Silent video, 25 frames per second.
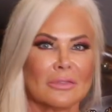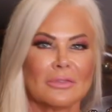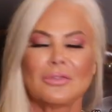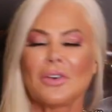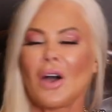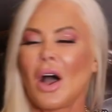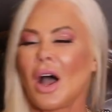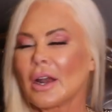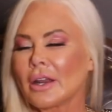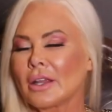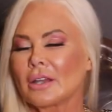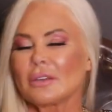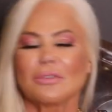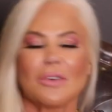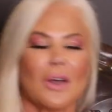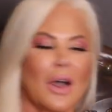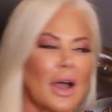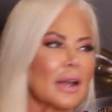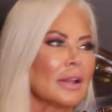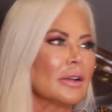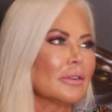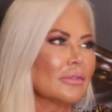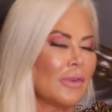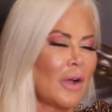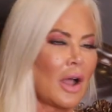Fought
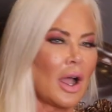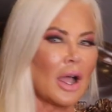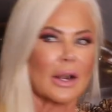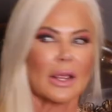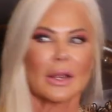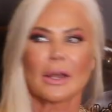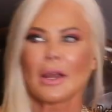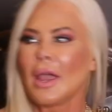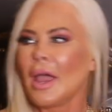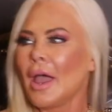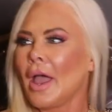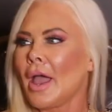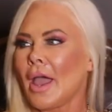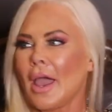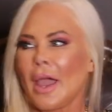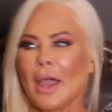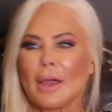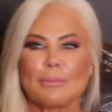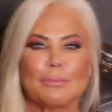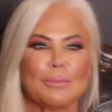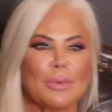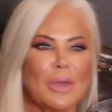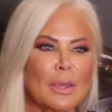it. And